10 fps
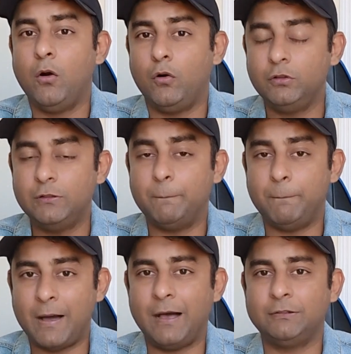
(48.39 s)
Over the
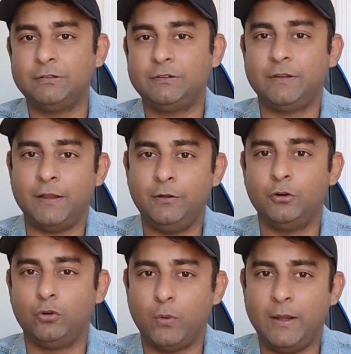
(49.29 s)
past 10
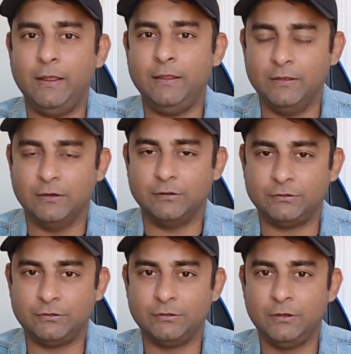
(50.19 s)
to 20
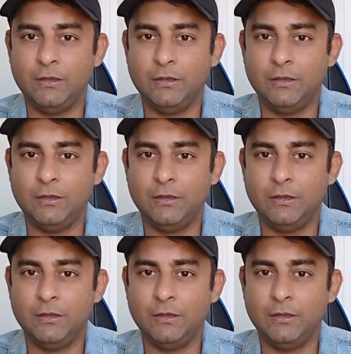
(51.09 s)
years,